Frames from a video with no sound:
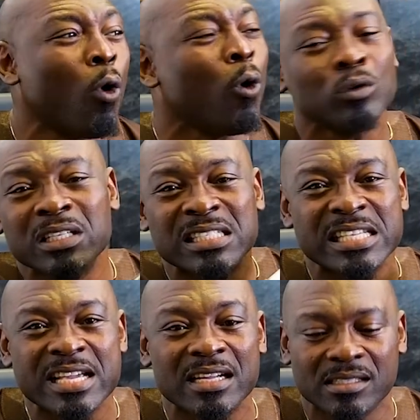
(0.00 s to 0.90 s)
all these
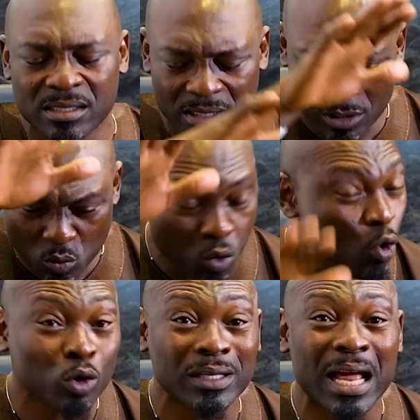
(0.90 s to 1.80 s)
years will
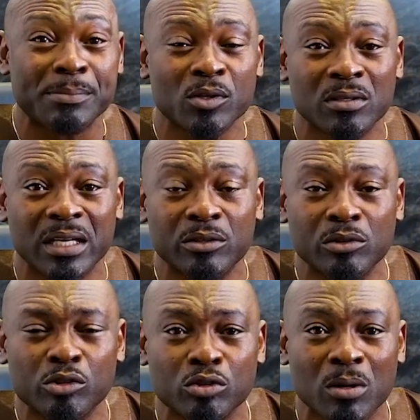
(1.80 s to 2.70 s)
collapse under
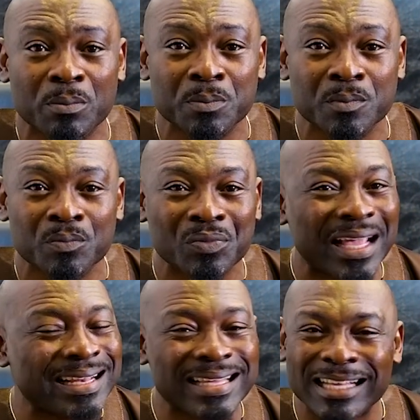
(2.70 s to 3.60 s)
Donald Trump.
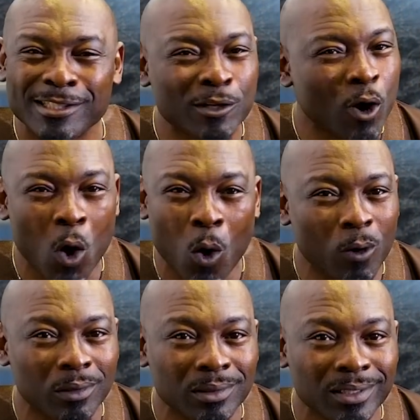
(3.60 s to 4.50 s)
And that's not
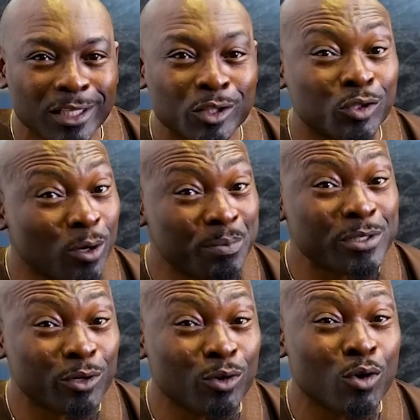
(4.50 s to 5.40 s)
all. Trump
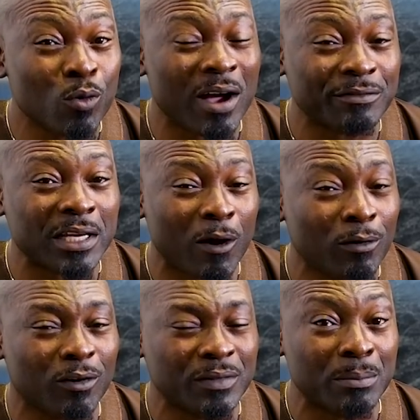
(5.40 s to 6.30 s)
is going to go after
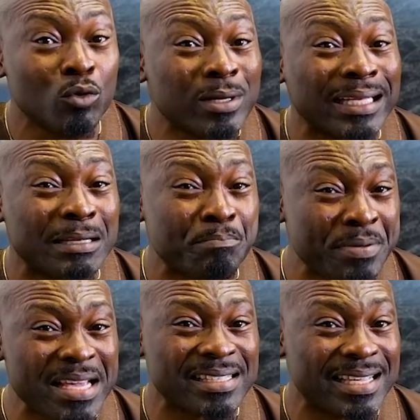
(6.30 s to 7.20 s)
all of them. Look at the
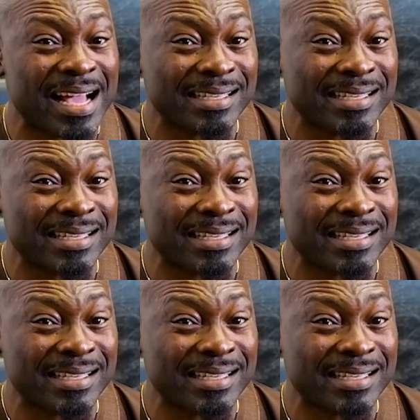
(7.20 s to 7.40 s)
picks he